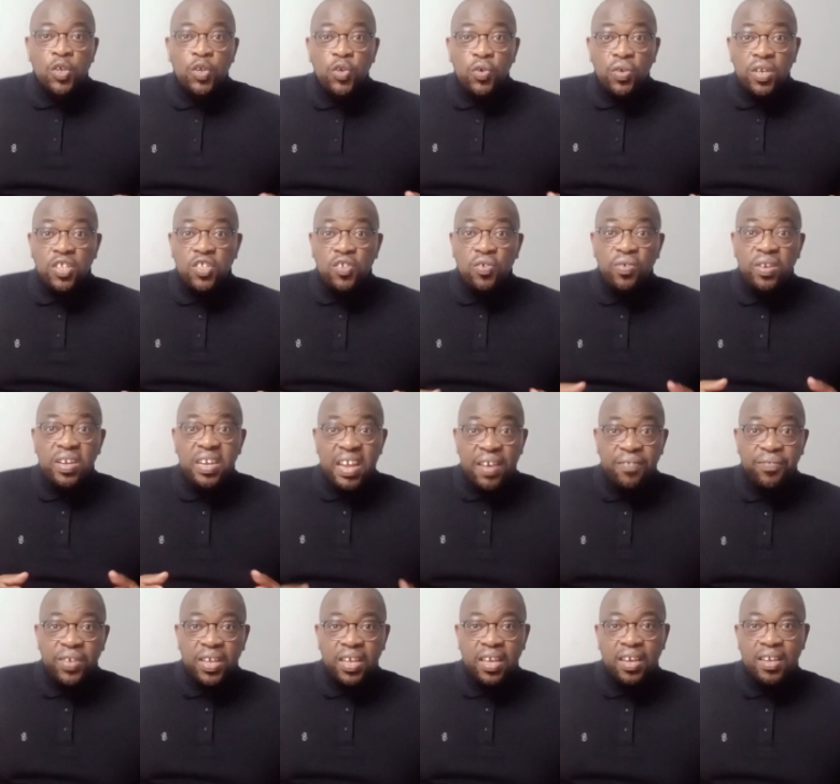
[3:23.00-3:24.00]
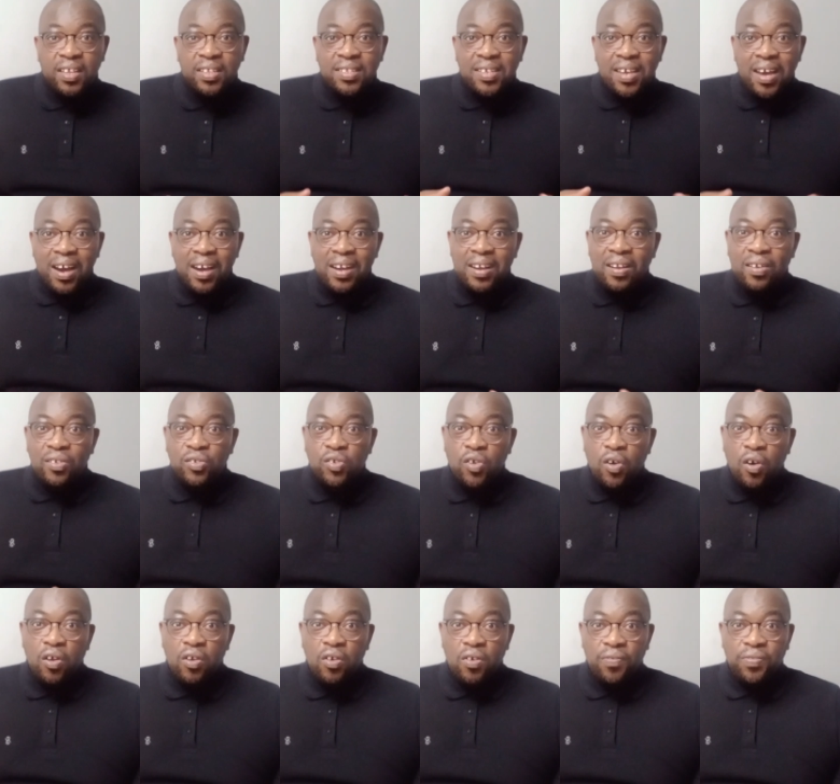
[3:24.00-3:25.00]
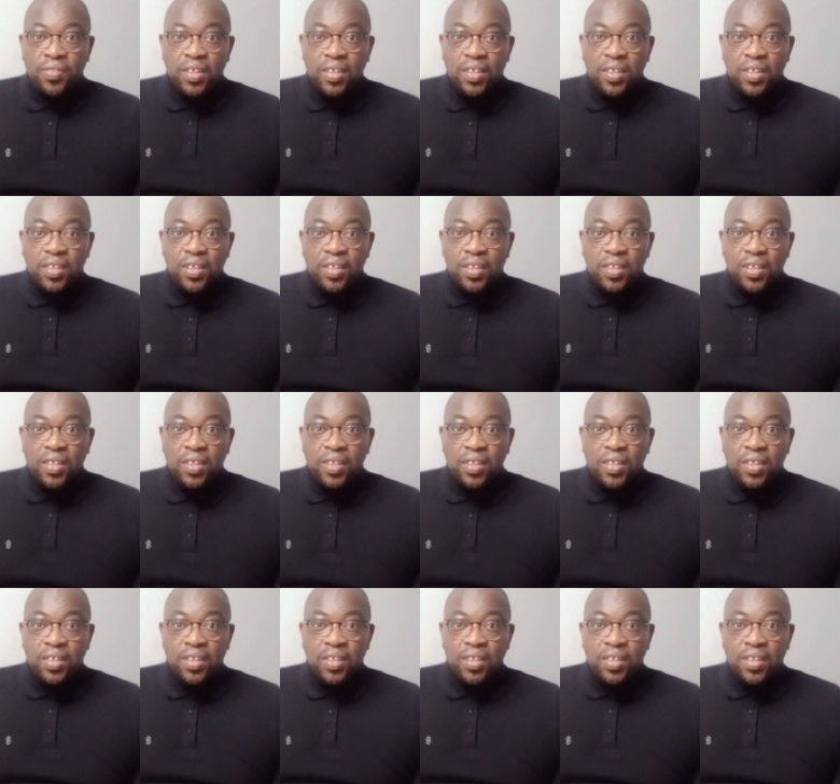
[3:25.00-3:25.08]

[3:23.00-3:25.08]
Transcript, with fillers: So you need to navigate around all